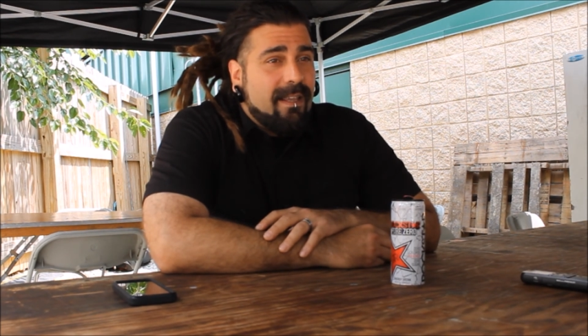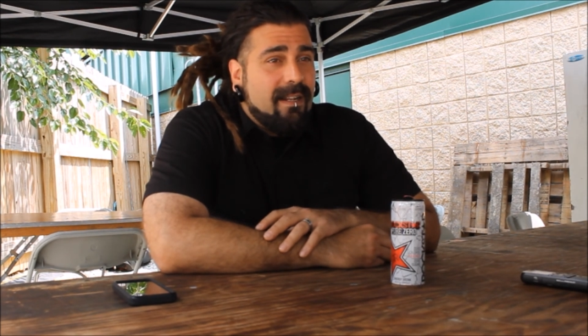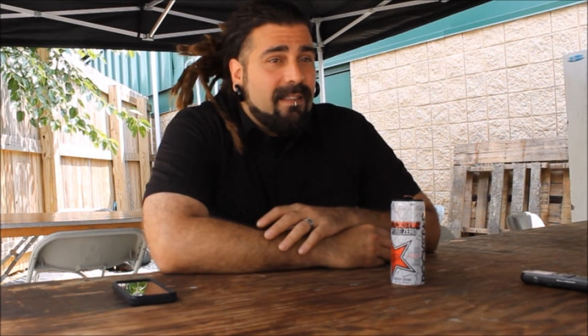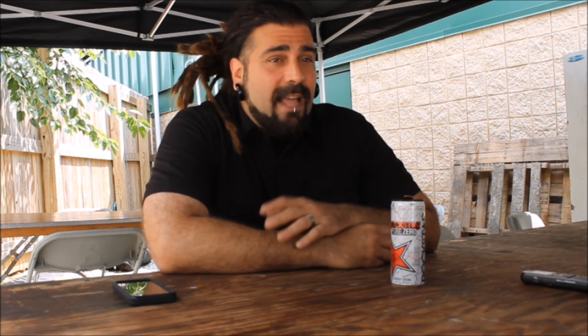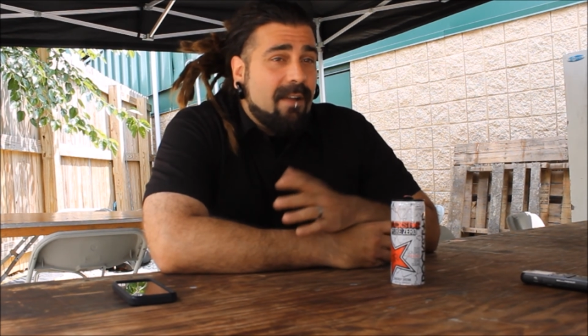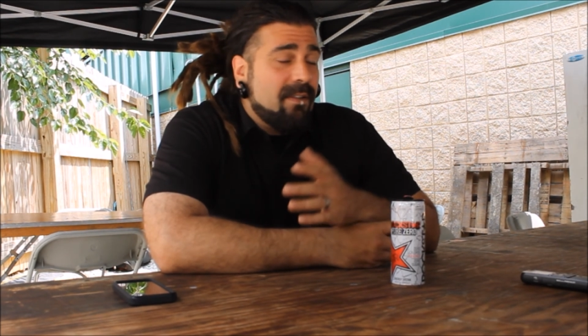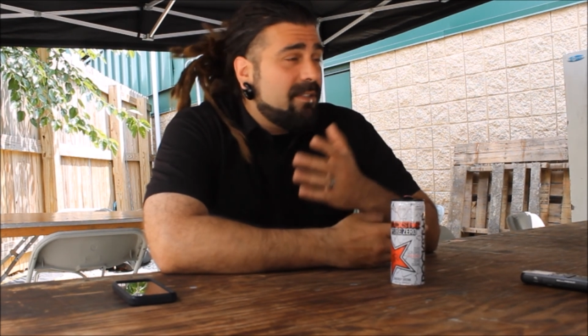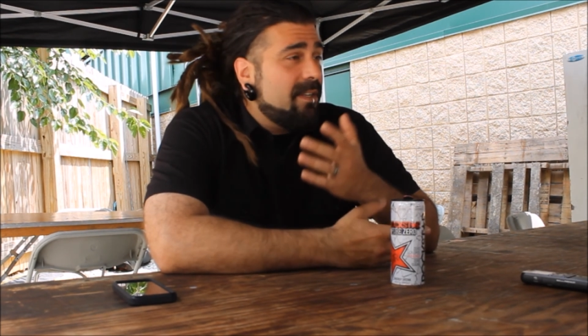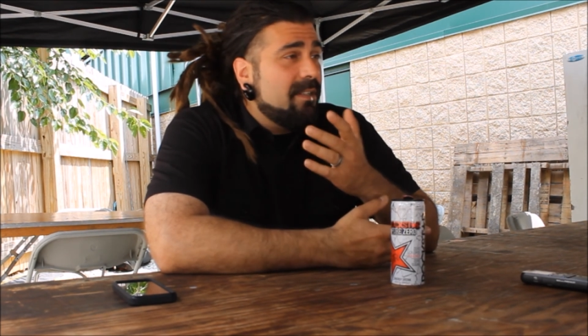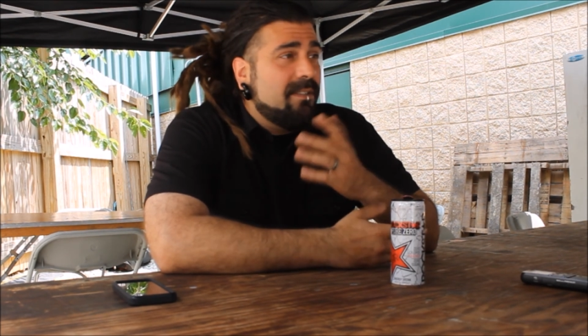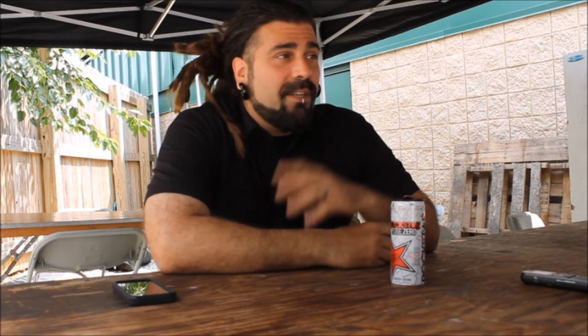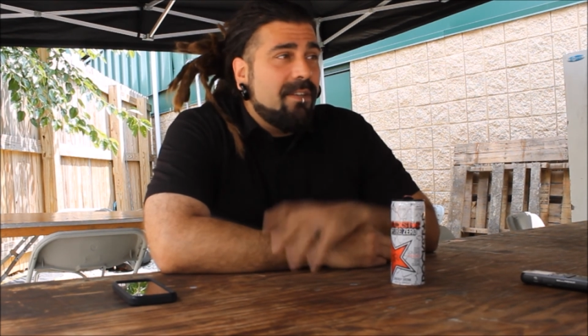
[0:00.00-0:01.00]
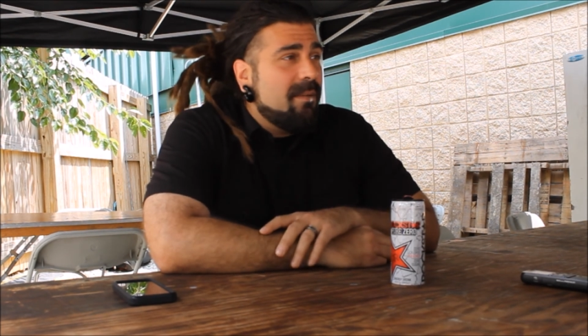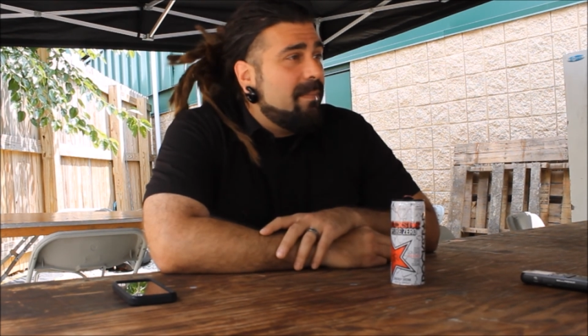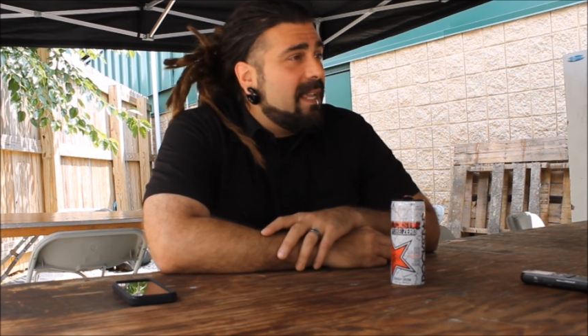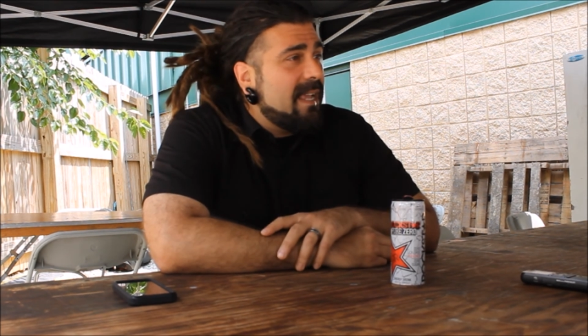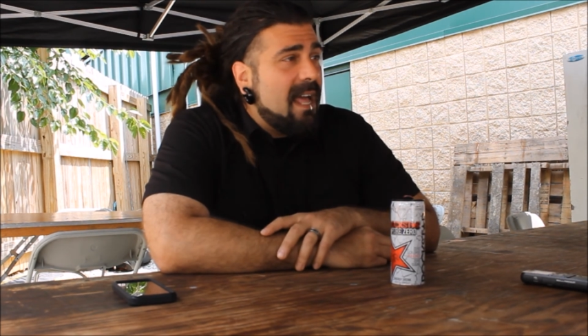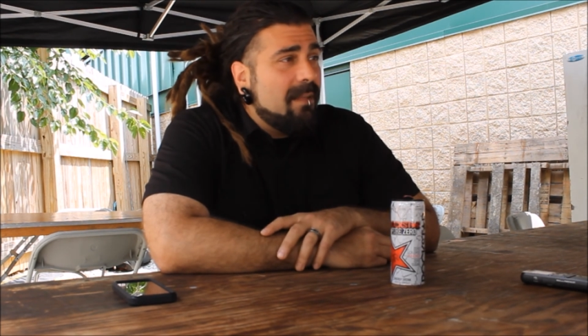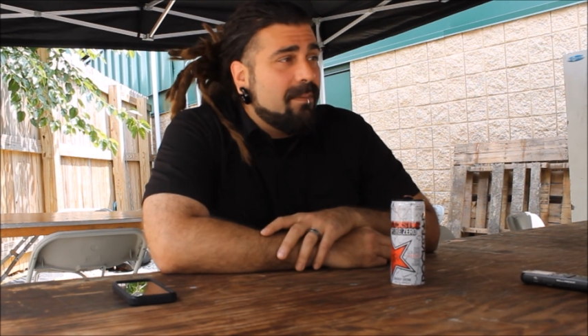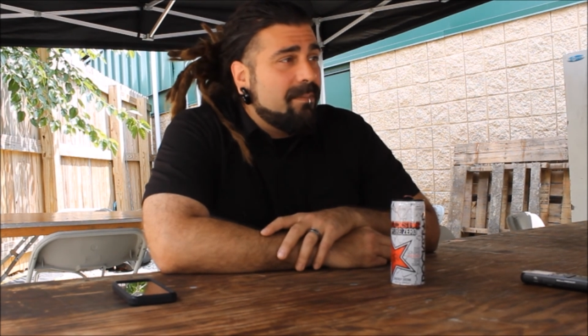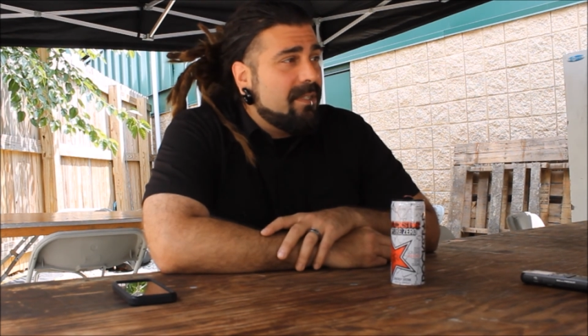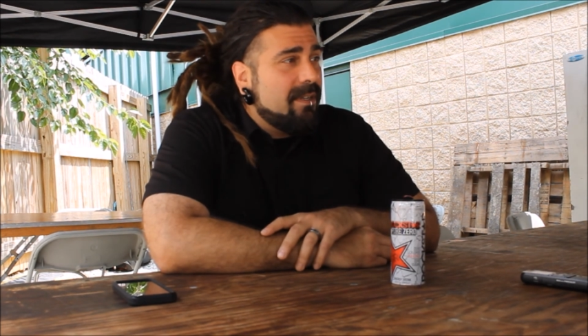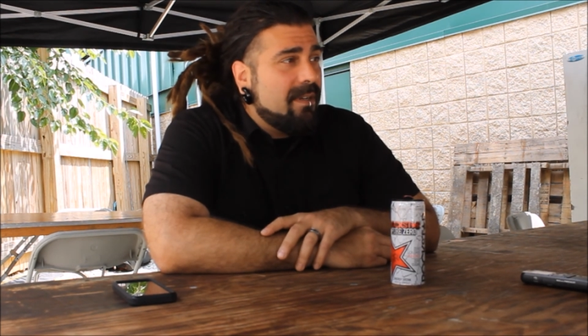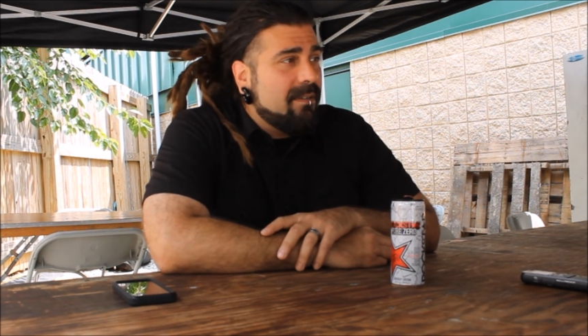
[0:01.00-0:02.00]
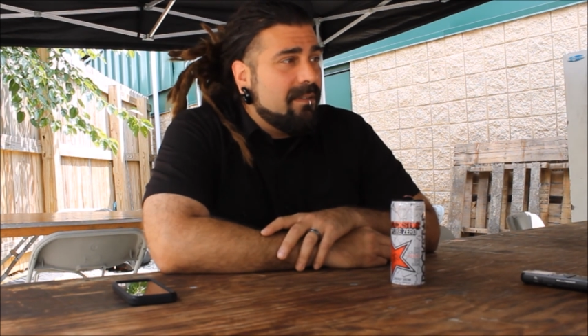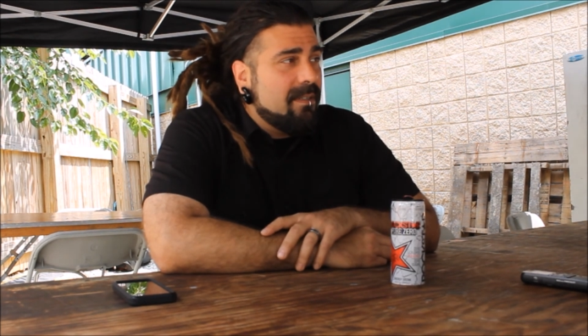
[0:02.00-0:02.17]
it allowed us to continue to make albums, you know,